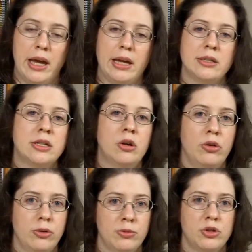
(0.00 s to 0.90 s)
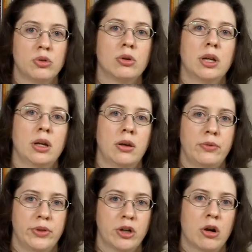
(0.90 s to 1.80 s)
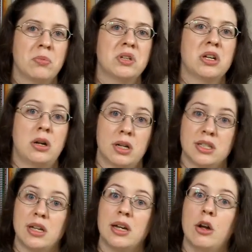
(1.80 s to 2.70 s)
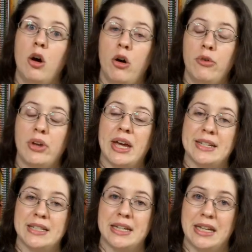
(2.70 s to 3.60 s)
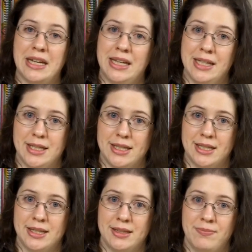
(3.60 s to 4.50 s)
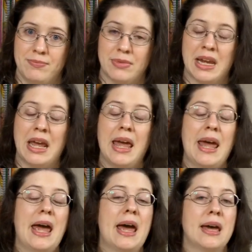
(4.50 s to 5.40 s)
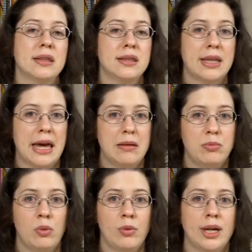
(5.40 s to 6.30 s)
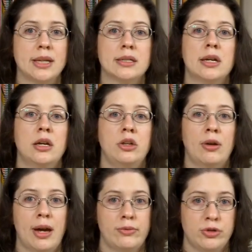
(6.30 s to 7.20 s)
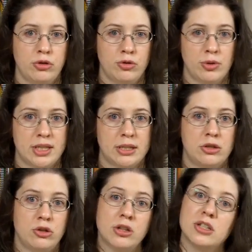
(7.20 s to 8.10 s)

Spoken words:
until the majority of the carbon dioxide off-gassing ends. At that point, you have two choices. You can